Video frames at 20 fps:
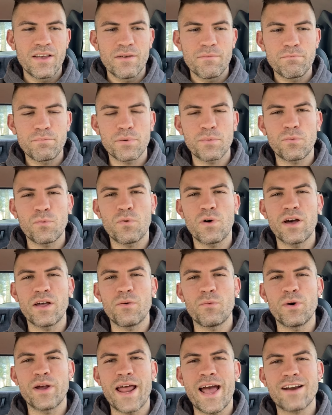But
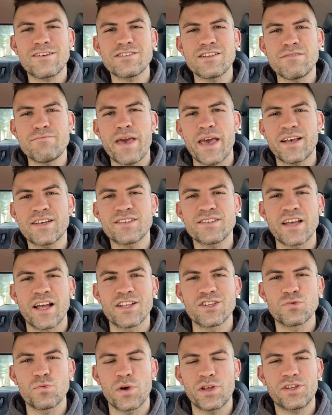what actually makes
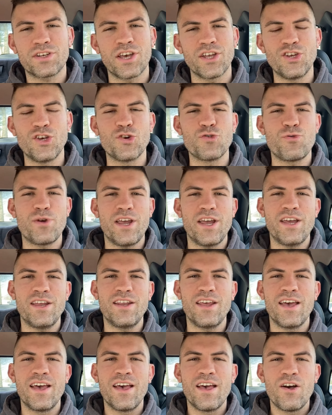sense? What can you
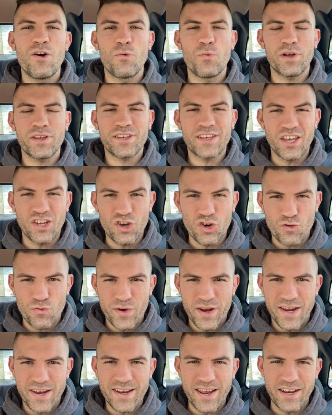read? What can you
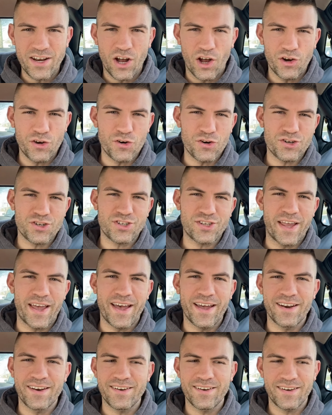read and
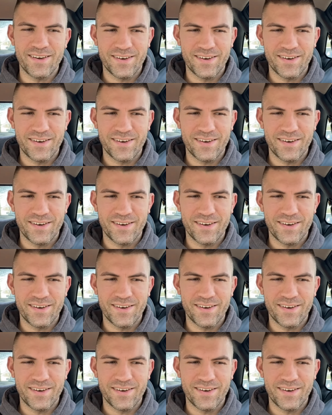understand?